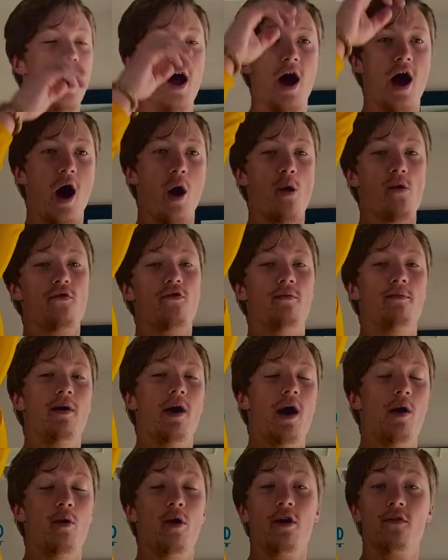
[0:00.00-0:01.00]
I
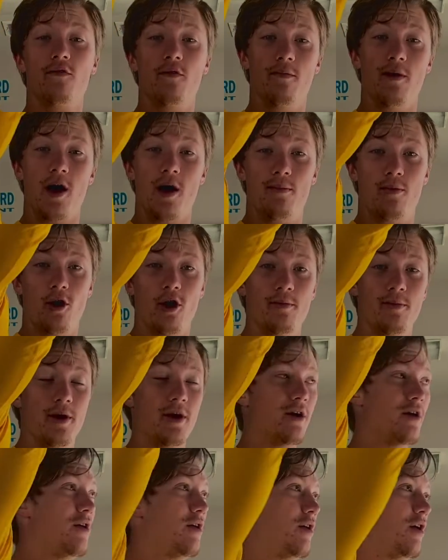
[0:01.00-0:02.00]
walk from my
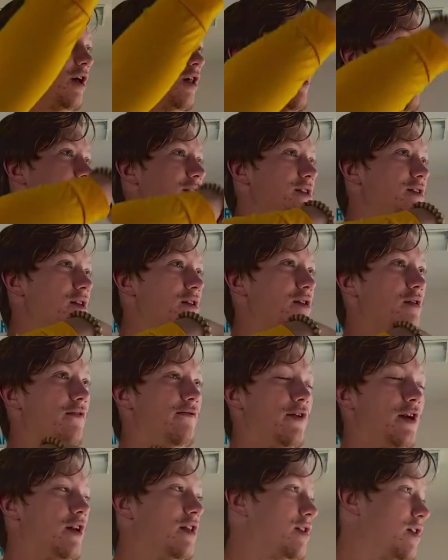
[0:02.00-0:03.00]
apartment all the way to this little fitness